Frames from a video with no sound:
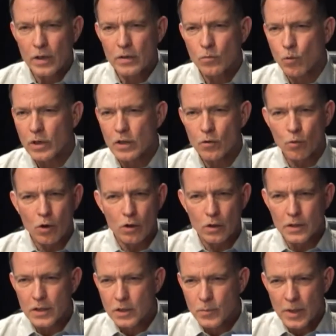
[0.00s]
What, what the
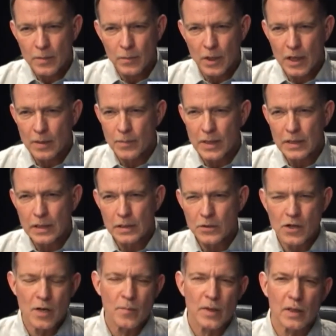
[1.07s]
role that's being played by
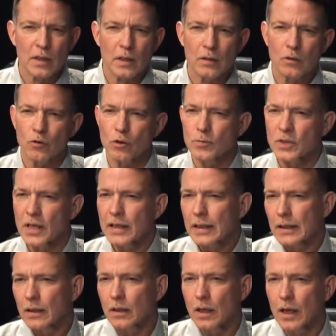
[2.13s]
Kadima and groups
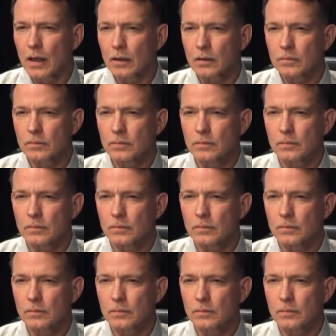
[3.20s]
like Hillel?